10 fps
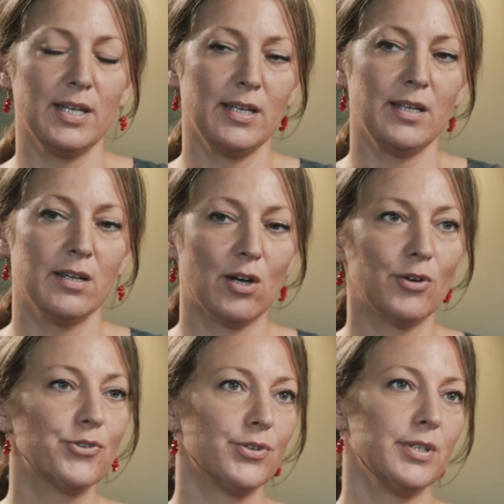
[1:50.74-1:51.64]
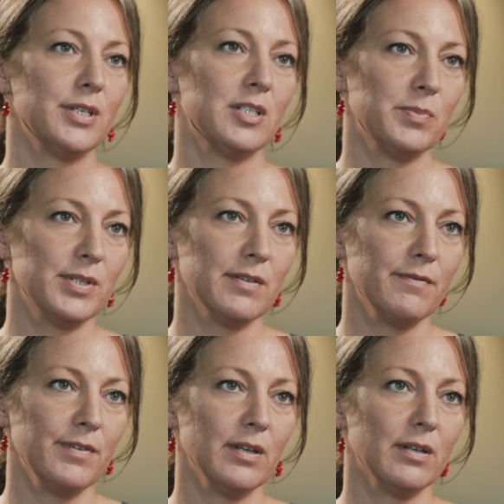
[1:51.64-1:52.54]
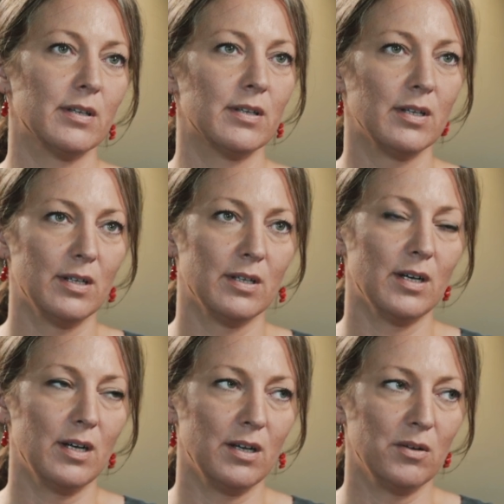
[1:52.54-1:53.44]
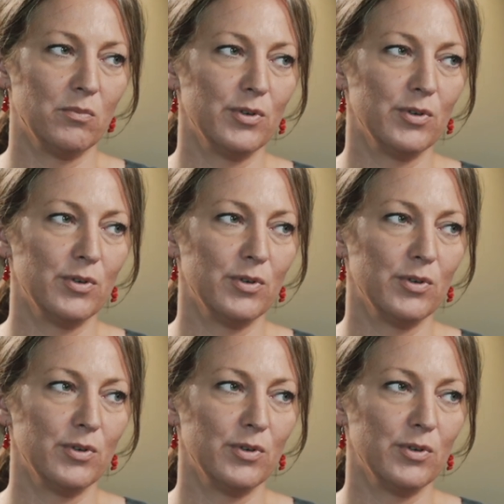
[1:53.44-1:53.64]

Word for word: a culturally specific uh,